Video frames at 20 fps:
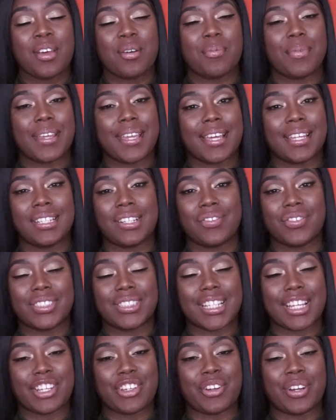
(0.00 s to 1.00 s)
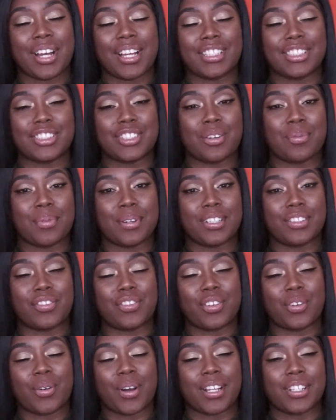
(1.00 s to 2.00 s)
But yeah, divas, thank you guys so much
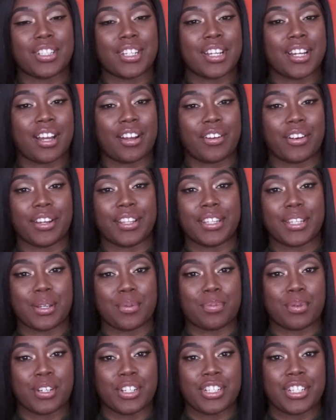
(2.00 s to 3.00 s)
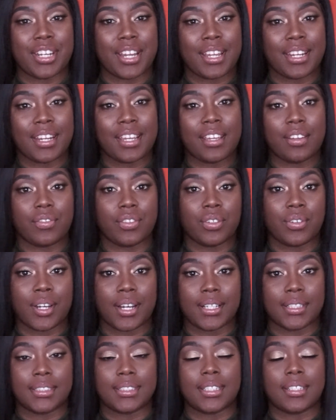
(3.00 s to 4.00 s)
for watching. I greatly appreciate it. If you
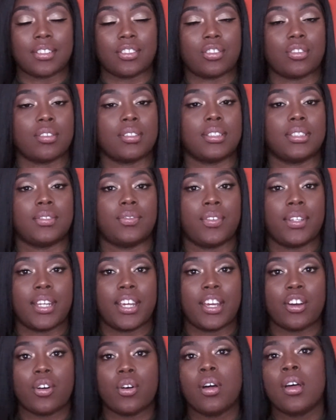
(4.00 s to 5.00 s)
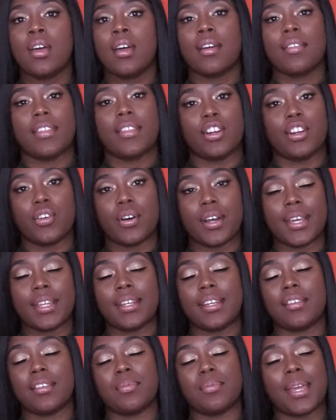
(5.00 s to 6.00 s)
guys did enjoy this video, then go ahead
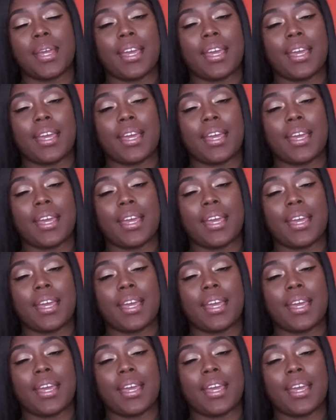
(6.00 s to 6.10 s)
and give me